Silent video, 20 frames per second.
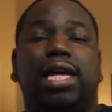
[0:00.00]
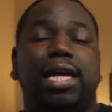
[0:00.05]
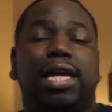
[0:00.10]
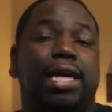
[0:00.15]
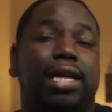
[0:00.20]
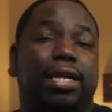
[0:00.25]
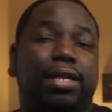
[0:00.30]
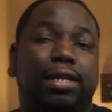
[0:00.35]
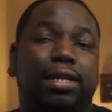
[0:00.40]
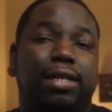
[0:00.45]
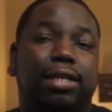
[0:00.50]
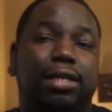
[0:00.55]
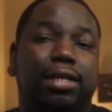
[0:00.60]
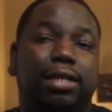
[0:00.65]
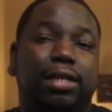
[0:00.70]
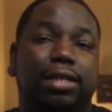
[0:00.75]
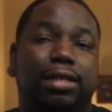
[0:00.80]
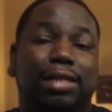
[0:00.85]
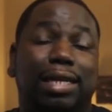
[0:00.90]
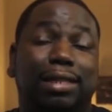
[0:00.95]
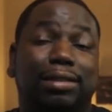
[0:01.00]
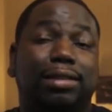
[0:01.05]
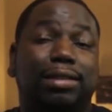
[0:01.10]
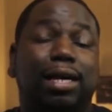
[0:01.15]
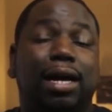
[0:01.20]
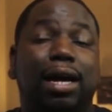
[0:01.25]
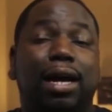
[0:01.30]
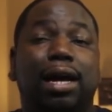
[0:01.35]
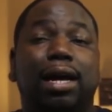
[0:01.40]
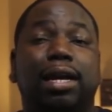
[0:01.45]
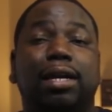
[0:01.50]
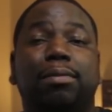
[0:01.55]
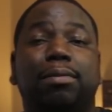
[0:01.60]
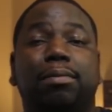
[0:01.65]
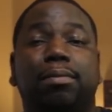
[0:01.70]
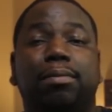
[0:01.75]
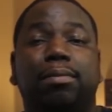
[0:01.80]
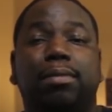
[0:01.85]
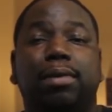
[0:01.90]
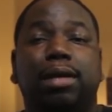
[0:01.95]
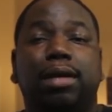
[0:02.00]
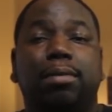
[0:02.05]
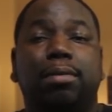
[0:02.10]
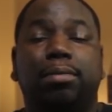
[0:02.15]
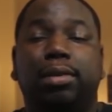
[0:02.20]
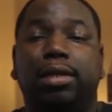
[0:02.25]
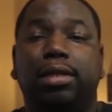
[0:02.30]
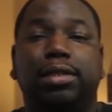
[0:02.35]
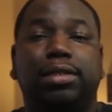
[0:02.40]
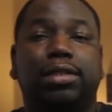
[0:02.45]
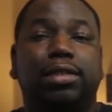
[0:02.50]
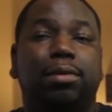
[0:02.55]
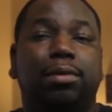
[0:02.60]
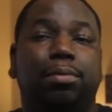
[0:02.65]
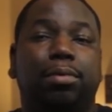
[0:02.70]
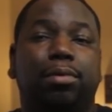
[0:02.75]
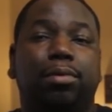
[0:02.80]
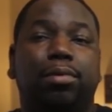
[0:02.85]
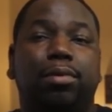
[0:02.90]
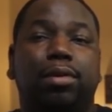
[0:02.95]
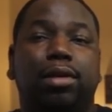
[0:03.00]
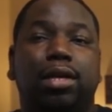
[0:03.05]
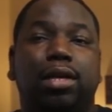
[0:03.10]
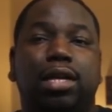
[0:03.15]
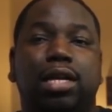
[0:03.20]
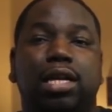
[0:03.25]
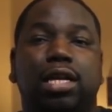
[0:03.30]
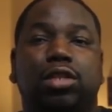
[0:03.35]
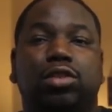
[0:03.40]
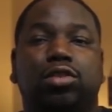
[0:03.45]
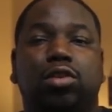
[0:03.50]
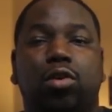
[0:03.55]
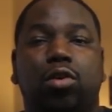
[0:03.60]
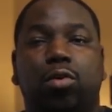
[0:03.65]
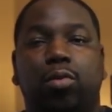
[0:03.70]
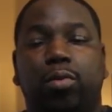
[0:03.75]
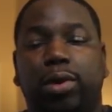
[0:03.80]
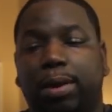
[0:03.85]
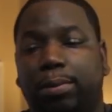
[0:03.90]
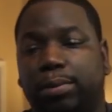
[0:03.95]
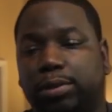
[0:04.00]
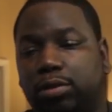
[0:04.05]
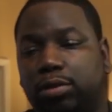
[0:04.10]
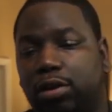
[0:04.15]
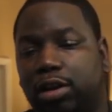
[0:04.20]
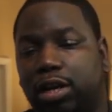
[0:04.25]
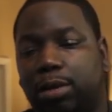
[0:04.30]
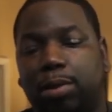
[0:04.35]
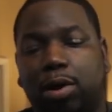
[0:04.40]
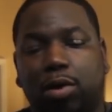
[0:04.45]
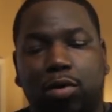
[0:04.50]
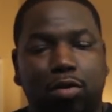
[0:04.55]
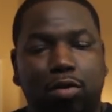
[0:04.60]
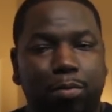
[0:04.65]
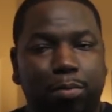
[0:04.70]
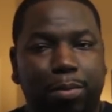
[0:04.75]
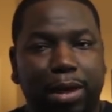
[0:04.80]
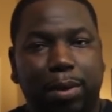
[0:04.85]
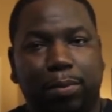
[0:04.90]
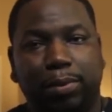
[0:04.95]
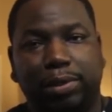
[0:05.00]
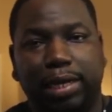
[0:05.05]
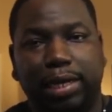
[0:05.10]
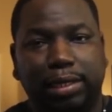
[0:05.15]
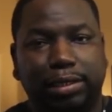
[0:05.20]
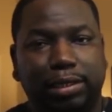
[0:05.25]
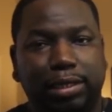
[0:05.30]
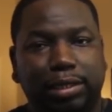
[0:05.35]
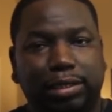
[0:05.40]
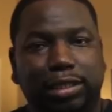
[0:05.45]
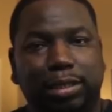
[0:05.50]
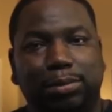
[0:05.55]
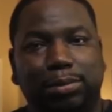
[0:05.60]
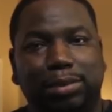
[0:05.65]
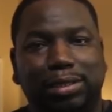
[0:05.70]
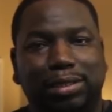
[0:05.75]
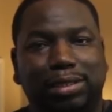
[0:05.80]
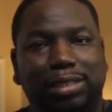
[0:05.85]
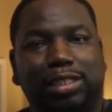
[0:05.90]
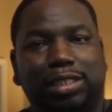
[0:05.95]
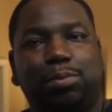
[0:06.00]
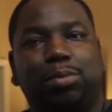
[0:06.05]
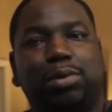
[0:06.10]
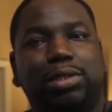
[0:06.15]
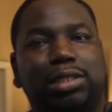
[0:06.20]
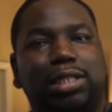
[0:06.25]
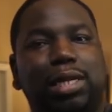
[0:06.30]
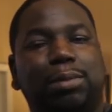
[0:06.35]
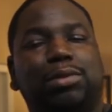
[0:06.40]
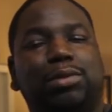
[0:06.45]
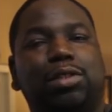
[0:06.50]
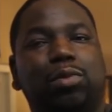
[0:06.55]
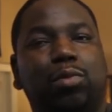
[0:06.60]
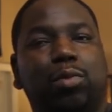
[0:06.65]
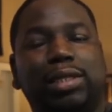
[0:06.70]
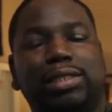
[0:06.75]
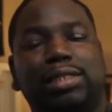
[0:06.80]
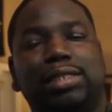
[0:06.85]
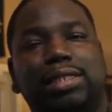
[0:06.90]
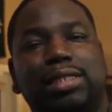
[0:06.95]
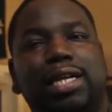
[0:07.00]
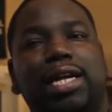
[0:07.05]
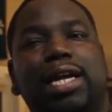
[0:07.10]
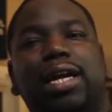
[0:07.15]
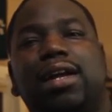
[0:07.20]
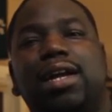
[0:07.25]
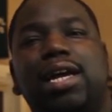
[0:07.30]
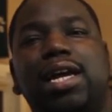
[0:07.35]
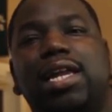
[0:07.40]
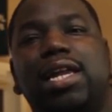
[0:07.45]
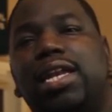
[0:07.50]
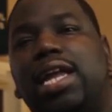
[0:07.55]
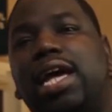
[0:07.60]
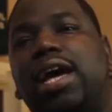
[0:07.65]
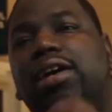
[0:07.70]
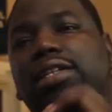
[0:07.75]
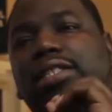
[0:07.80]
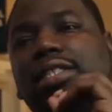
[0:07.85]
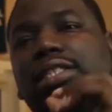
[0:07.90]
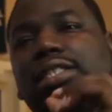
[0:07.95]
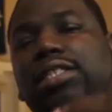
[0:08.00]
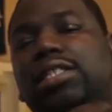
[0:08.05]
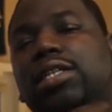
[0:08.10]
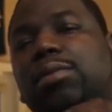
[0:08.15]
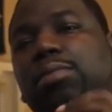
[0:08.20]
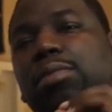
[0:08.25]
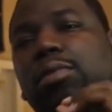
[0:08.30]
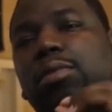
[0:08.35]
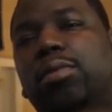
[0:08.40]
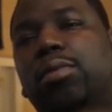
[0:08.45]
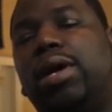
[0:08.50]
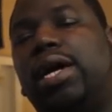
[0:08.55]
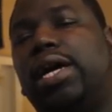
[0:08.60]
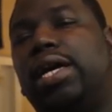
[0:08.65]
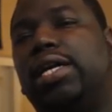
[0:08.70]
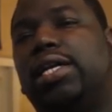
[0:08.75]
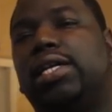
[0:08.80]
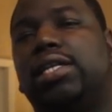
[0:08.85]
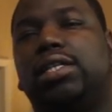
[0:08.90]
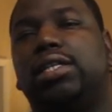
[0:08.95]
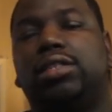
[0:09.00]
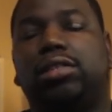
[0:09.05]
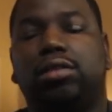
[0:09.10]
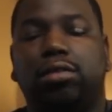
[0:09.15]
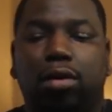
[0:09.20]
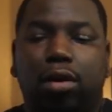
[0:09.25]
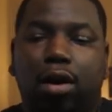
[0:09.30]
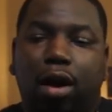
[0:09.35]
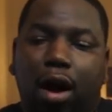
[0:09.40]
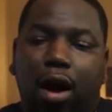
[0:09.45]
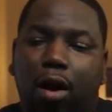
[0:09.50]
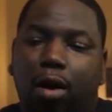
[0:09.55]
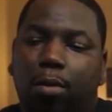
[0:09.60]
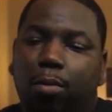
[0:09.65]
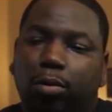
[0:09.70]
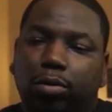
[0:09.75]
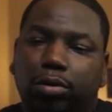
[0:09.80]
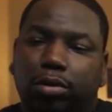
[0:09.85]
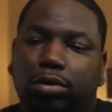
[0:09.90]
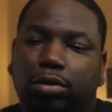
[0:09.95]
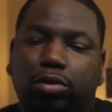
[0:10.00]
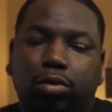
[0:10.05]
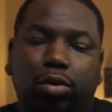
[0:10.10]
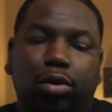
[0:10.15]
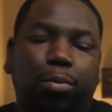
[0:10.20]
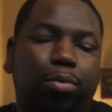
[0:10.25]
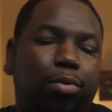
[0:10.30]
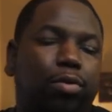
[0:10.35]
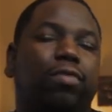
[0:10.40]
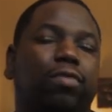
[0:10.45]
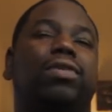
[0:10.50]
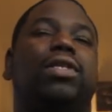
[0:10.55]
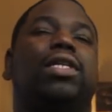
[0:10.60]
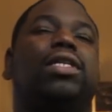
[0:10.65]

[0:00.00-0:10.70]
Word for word: And that's time, plain and simple. So when I was talking about going back with the ancient Egyptians, this perception wasn't there. Now, it's a simple way to almost sort of prove